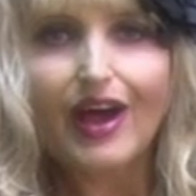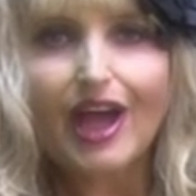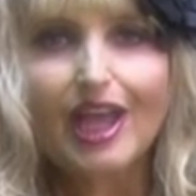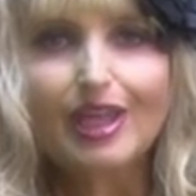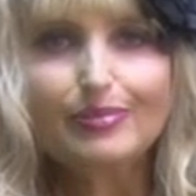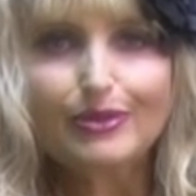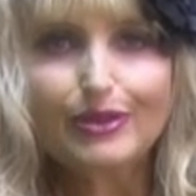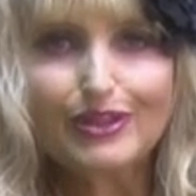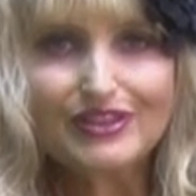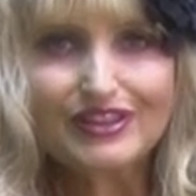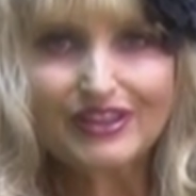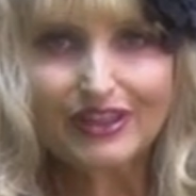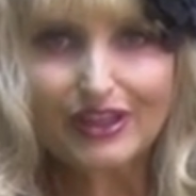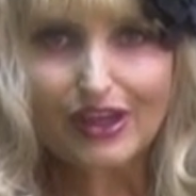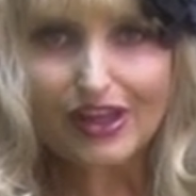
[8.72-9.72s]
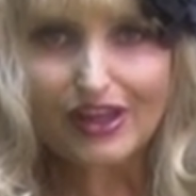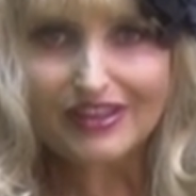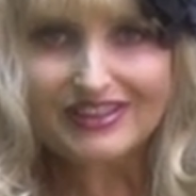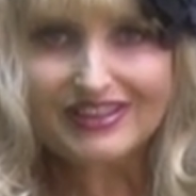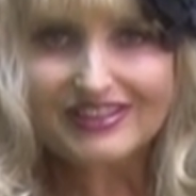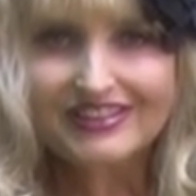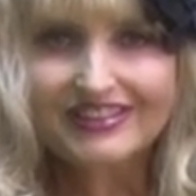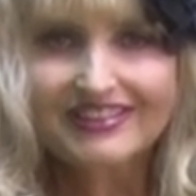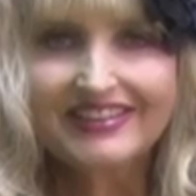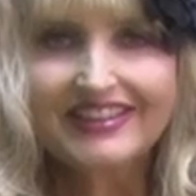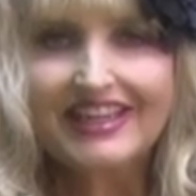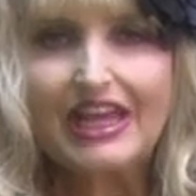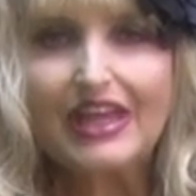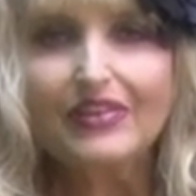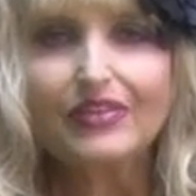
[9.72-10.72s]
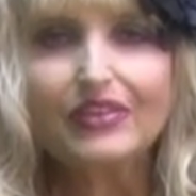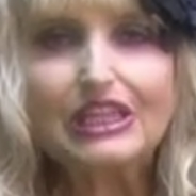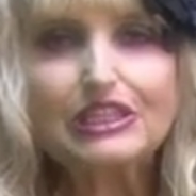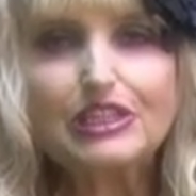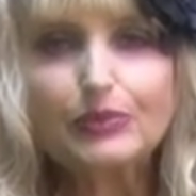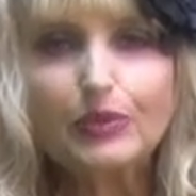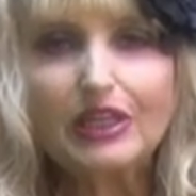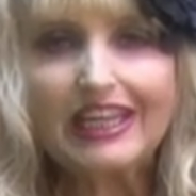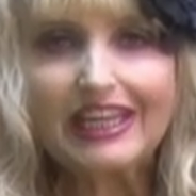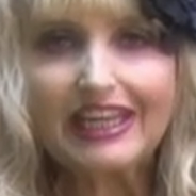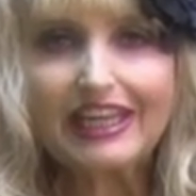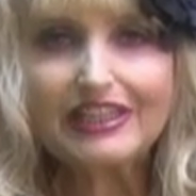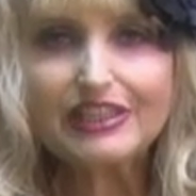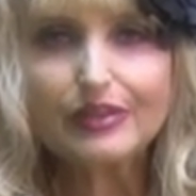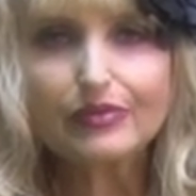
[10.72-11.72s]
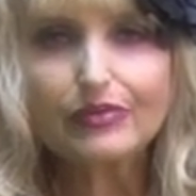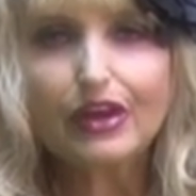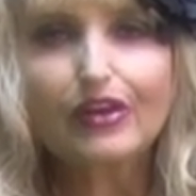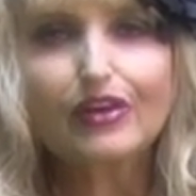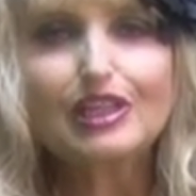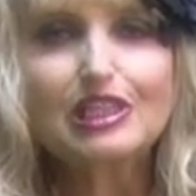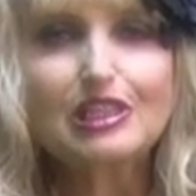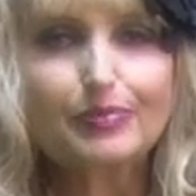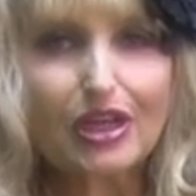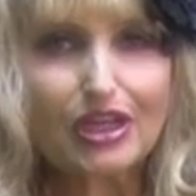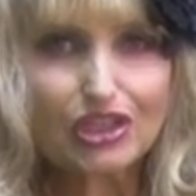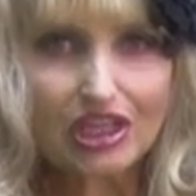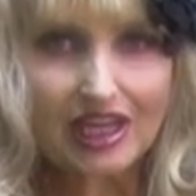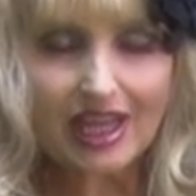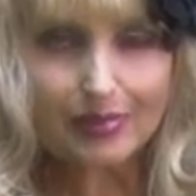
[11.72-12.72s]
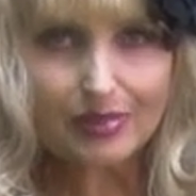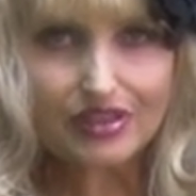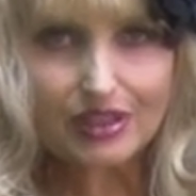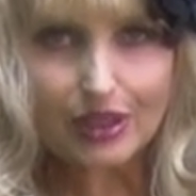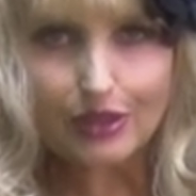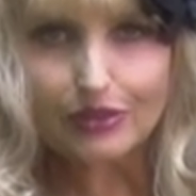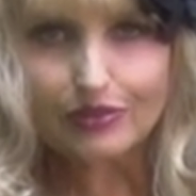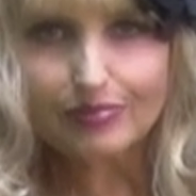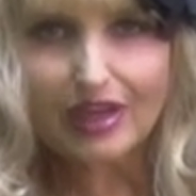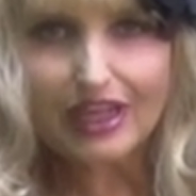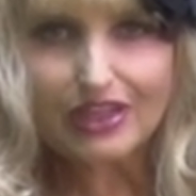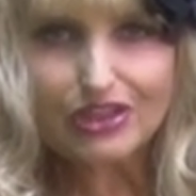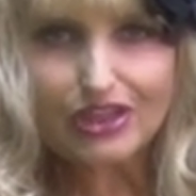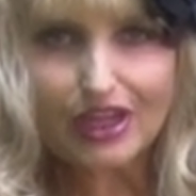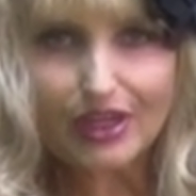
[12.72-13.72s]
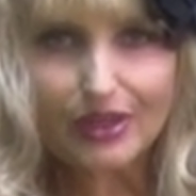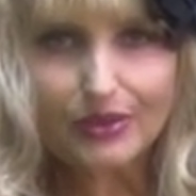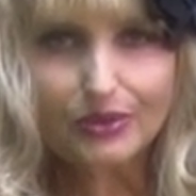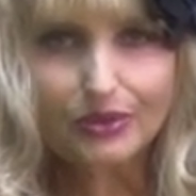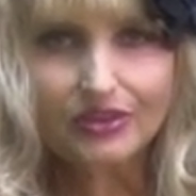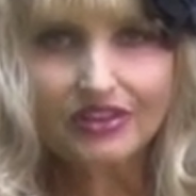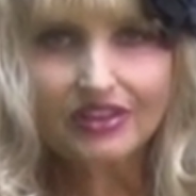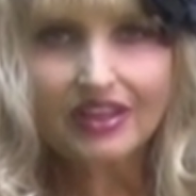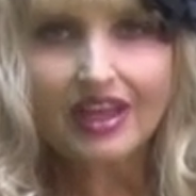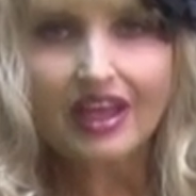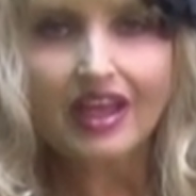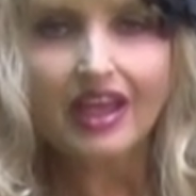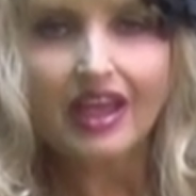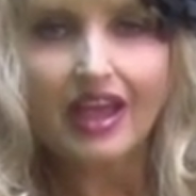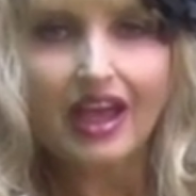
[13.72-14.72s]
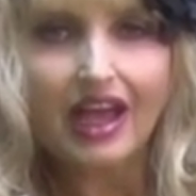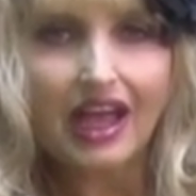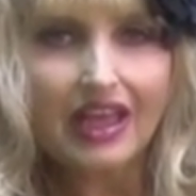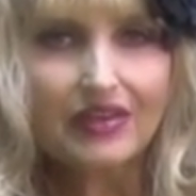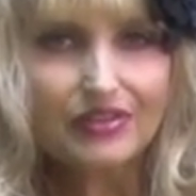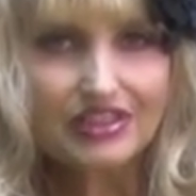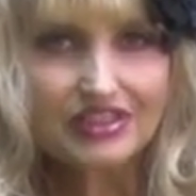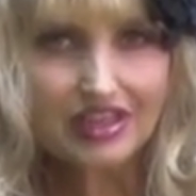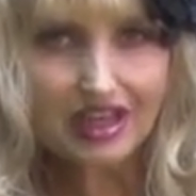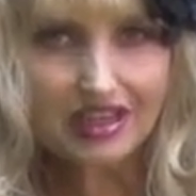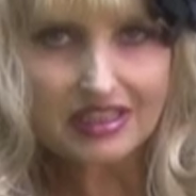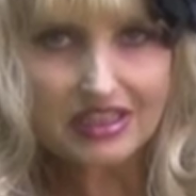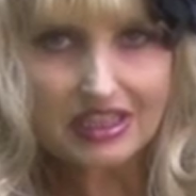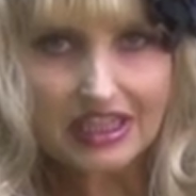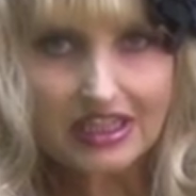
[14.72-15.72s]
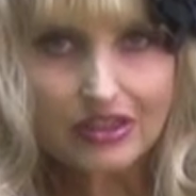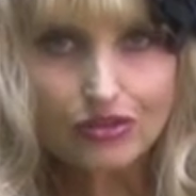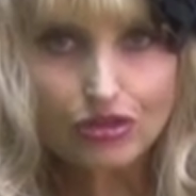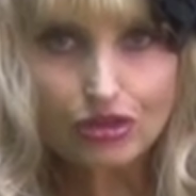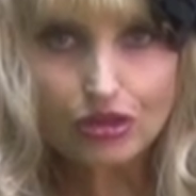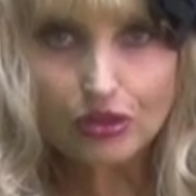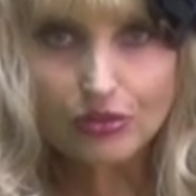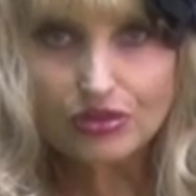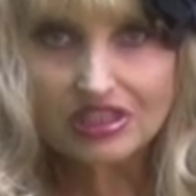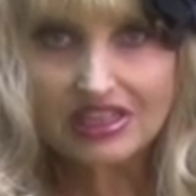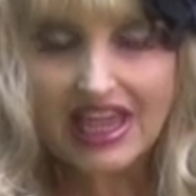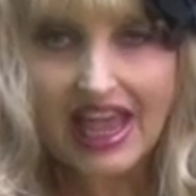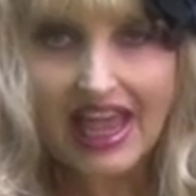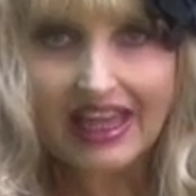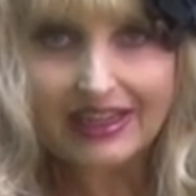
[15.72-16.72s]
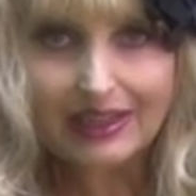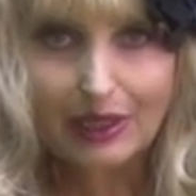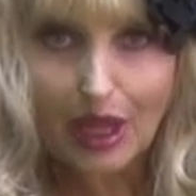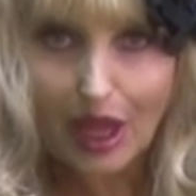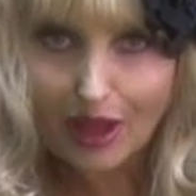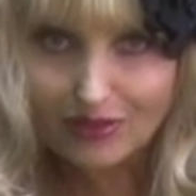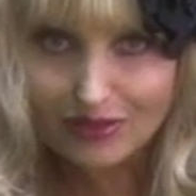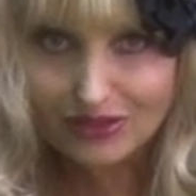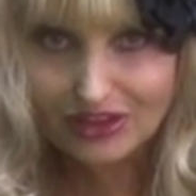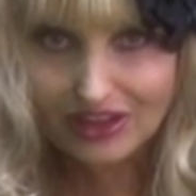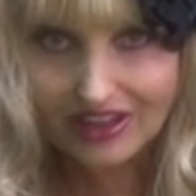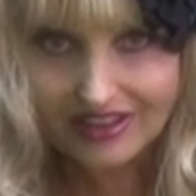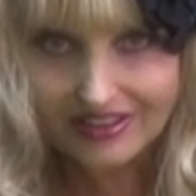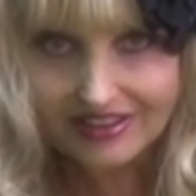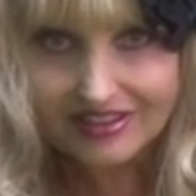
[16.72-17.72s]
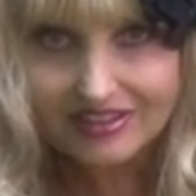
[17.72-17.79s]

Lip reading: Hi, boys and girls. This week is a very special episode of my show. I've decided to introduce canned laughter.